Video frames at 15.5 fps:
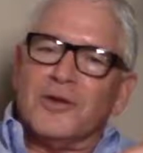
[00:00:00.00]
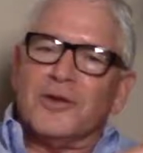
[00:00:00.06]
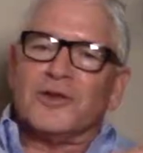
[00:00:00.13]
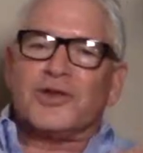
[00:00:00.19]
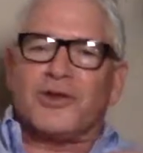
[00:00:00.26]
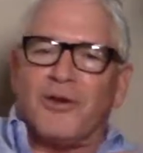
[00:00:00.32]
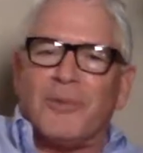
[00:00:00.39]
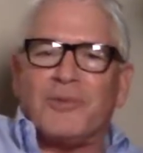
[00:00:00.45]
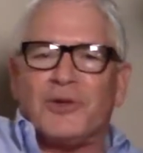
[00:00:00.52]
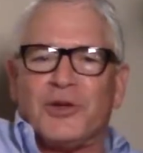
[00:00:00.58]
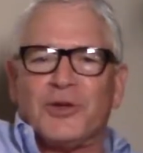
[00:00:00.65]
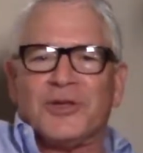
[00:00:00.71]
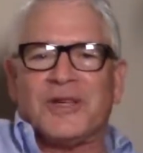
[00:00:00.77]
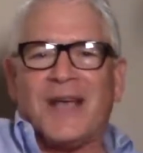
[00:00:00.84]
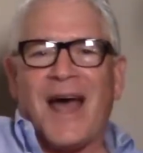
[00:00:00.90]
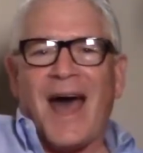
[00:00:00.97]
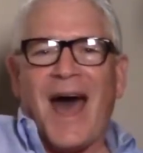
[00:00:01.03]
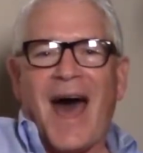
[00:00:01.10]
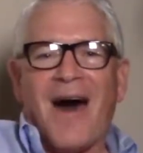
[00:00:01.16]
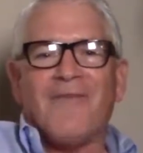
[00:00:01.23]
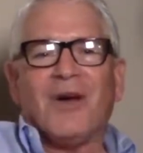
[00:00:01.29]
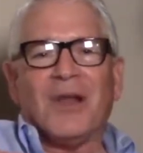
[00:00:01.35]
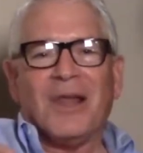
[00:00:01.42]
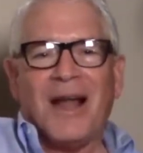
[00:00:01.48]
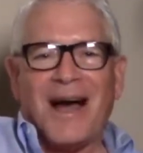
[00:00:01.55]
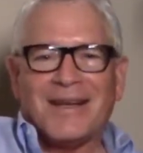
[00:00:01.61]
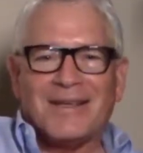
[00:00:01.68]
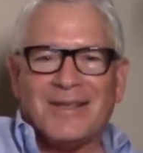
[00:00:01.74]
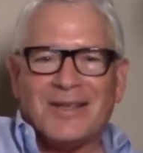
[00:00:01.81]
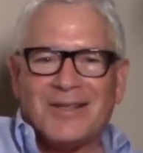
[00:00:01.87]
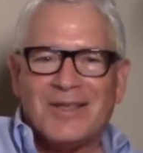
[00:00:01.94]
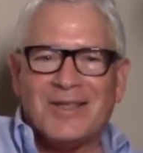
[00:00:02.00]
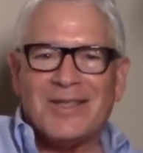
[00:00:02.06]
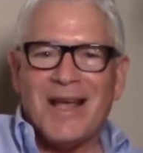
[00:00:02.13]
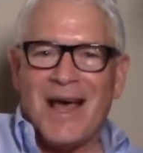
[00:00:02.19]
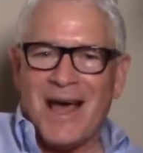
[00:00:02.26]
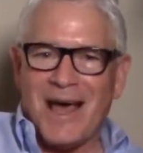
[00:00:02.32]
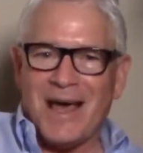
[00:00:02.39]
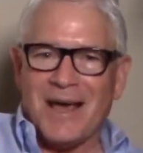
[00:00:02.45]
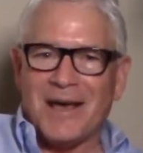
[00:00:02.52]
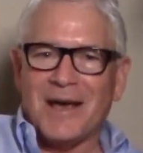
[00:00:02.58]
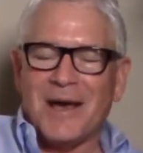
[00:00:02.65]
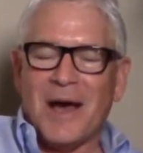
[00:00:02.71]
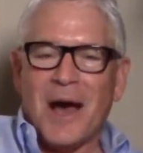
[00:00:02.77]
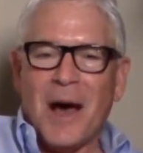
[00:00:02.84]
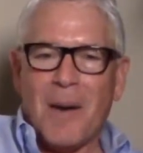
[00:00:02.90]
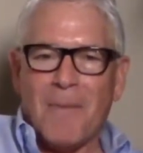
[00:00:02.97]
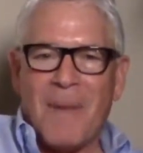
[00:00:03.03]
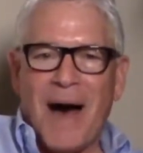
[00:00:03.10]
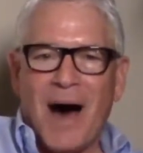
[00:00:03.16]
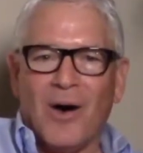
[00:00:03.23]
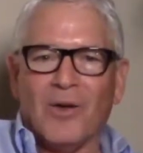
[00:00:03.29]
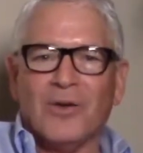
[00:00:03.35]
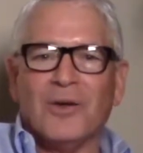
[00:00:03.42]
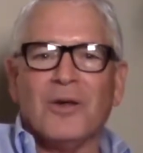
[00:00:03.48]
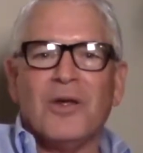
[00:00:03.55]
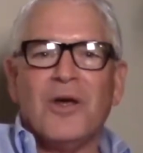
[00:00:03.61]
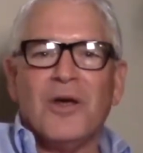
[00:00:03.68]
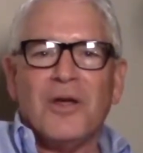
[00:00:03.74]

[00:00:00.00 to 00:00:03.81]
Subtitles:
The scriptures have a lot to say about